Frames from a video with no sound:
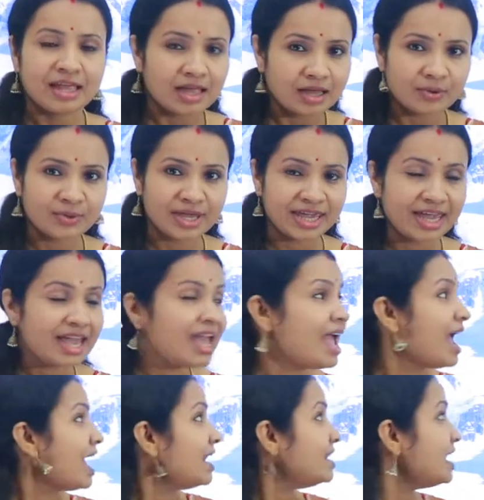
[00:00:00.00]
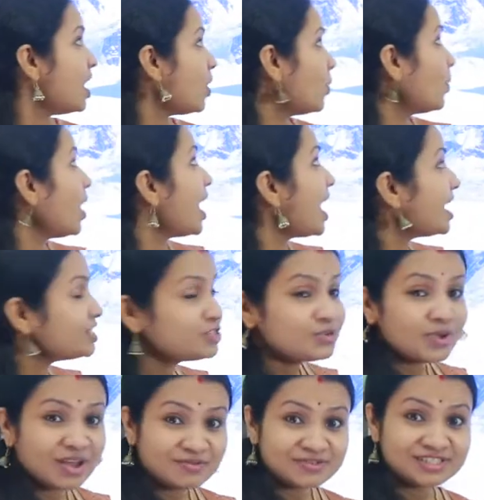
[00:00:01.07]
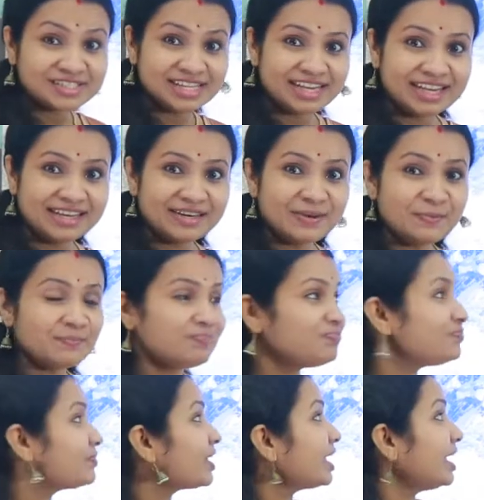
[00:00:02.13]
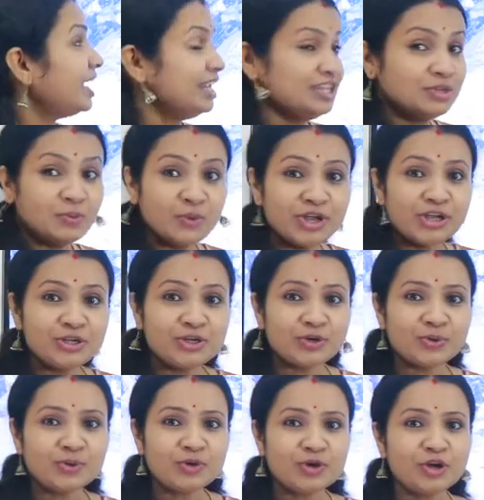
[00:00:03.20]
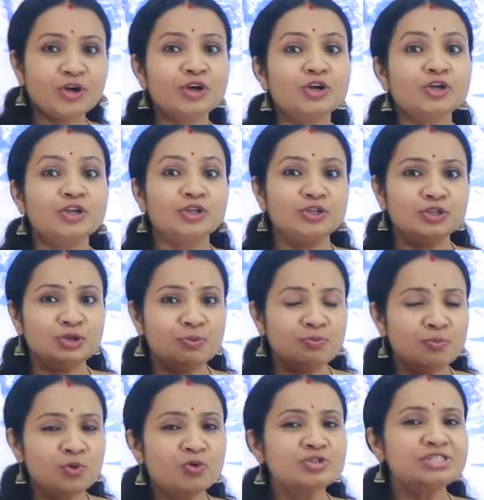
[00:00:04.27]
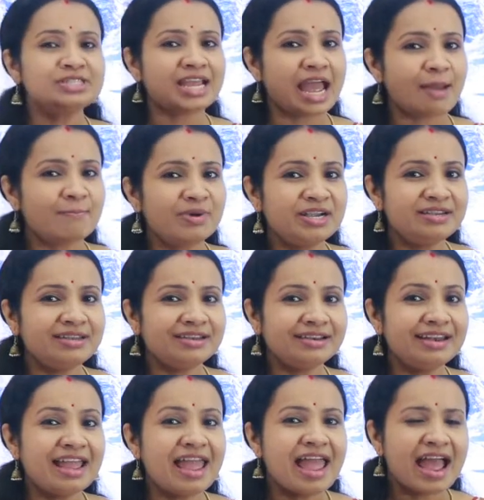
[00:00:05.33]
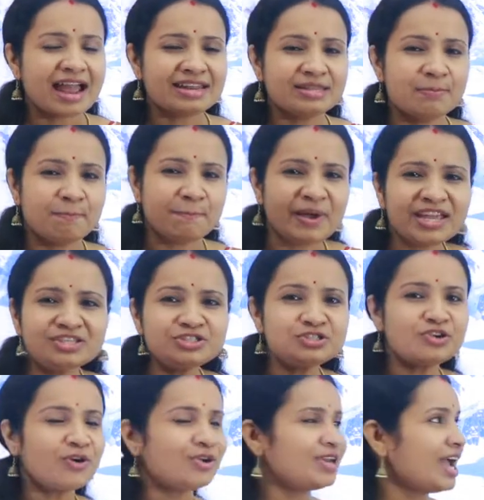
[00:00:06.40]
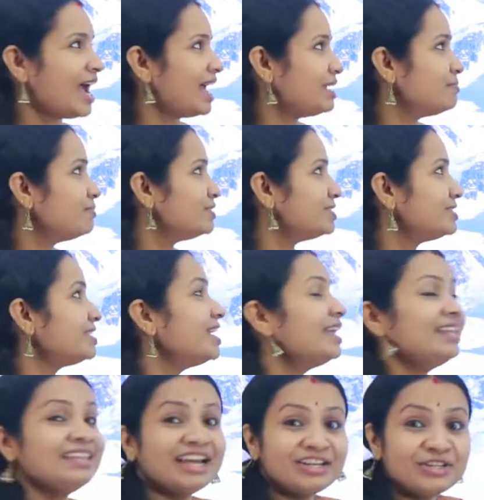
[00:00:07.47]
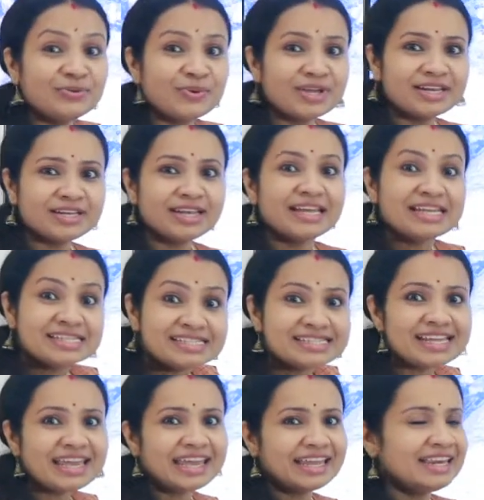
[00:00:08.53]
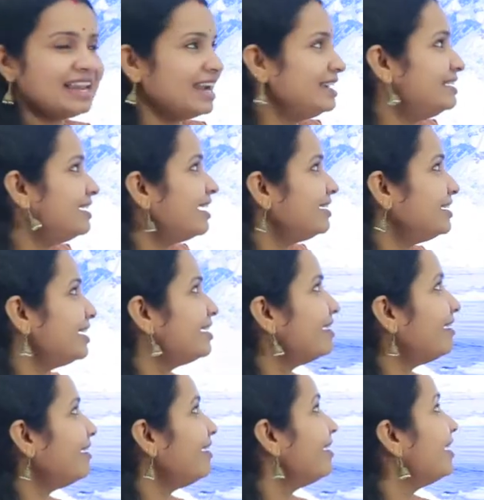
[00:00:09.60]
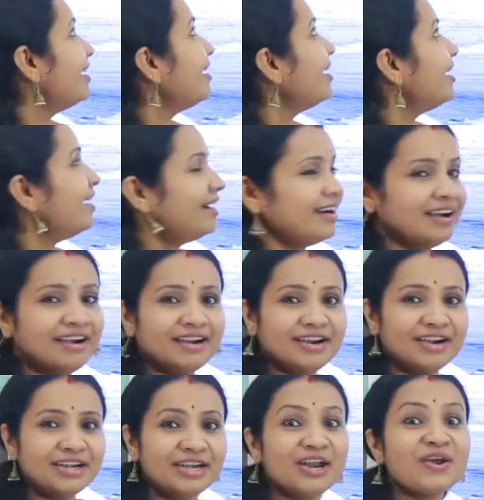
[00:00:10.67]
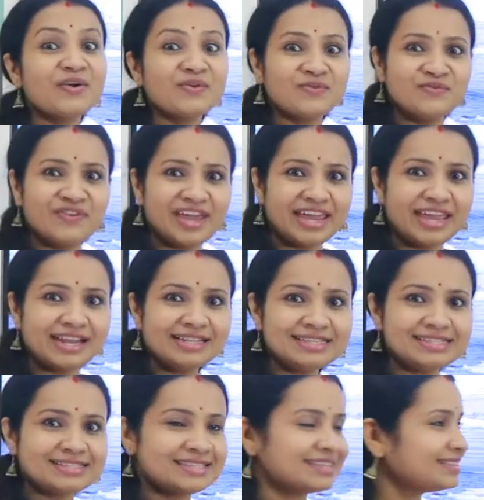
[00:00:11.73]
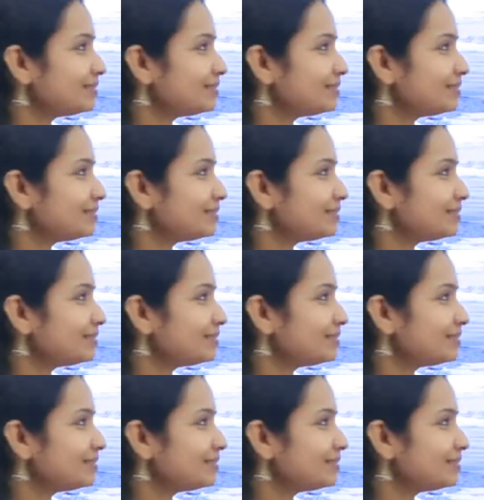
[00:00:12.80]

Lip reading: Okay. Now, as you have seen in the video, the most abundant and the best known animals that you can see in Antarctica are whales,